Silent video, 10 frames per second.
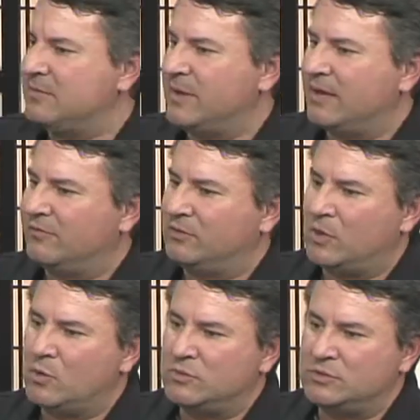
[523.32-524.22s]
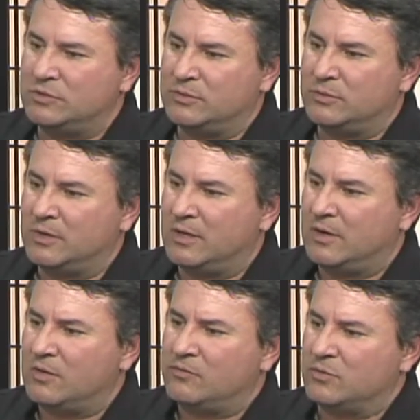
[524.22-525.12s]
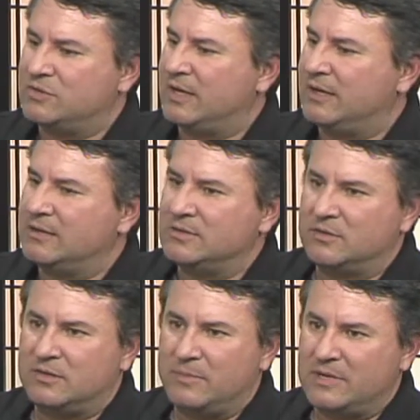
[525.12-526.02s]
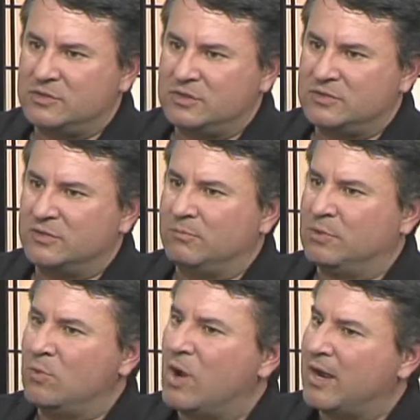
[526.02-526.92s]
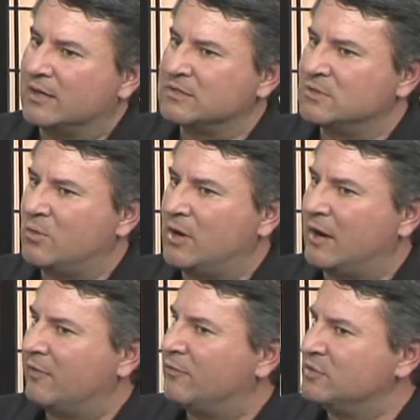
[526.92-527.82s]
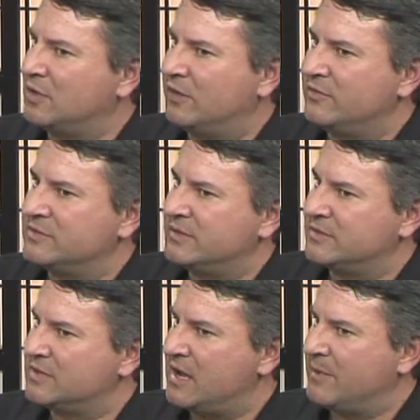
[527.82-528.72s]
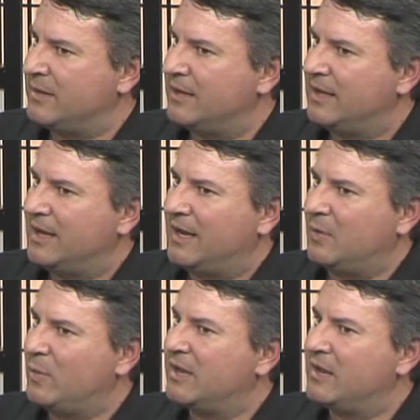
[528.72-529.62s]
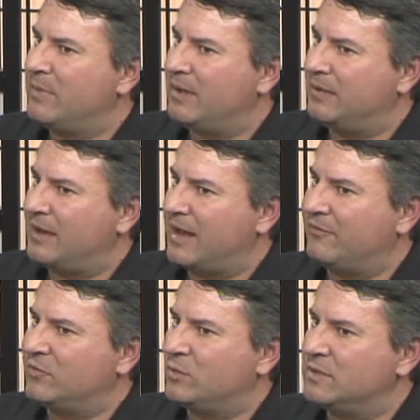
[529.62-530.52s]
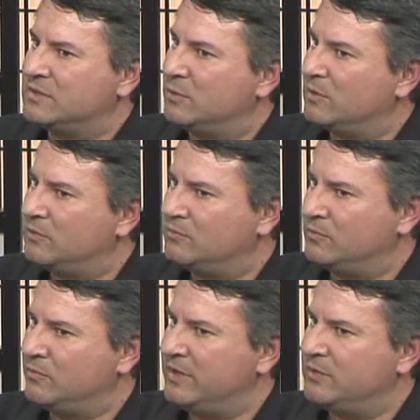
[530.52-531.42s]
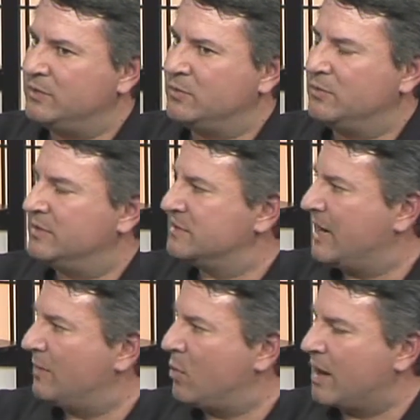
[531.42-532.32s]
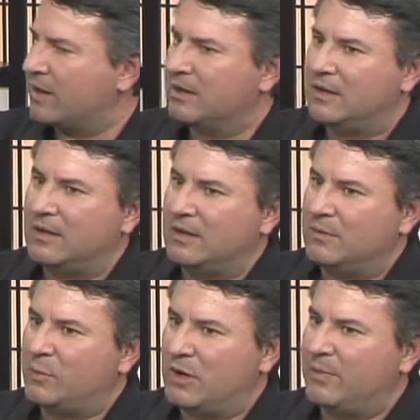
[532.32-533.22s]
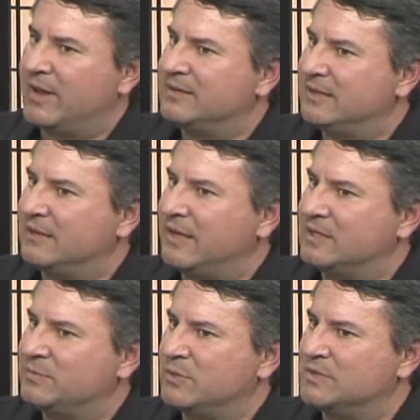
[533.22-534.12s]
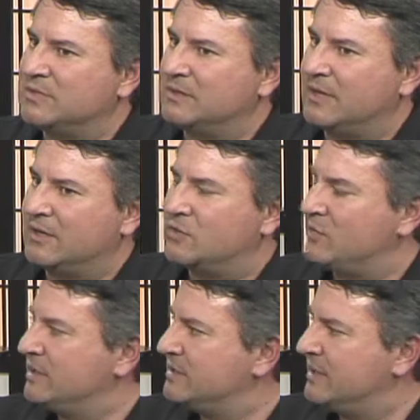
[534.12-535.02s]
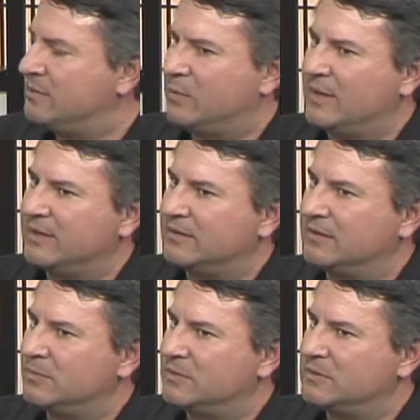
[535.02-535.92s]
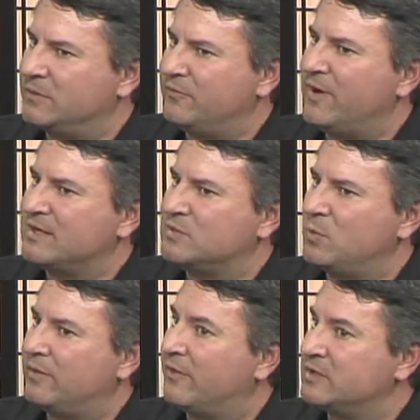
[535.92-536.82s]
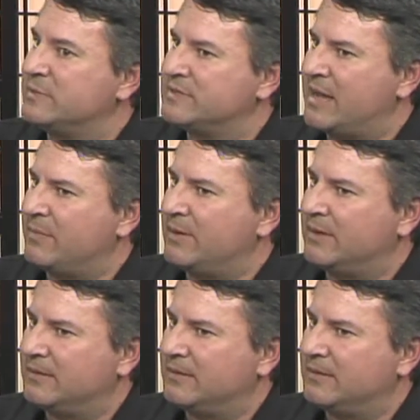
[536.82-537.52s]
may give a loan to Rossetti's or Demici's or the Blue Ox or R.F. O'Sullivan's that's coming, and we come in afterwards and we'll redo the sidewalk, put up antique lights, put trees in. We like to invest where investment's happening.